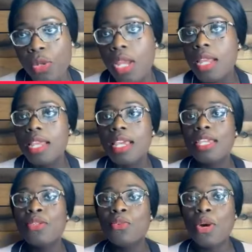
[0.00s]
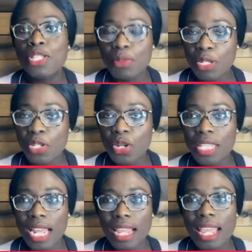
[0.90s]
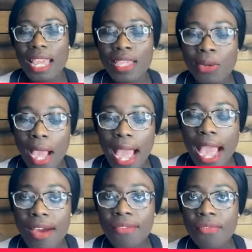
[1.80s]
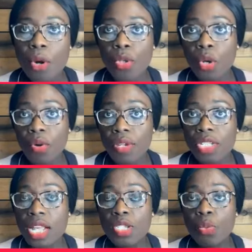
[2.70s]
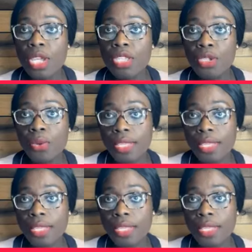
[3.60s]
So you want to be sure that you have your originals with you,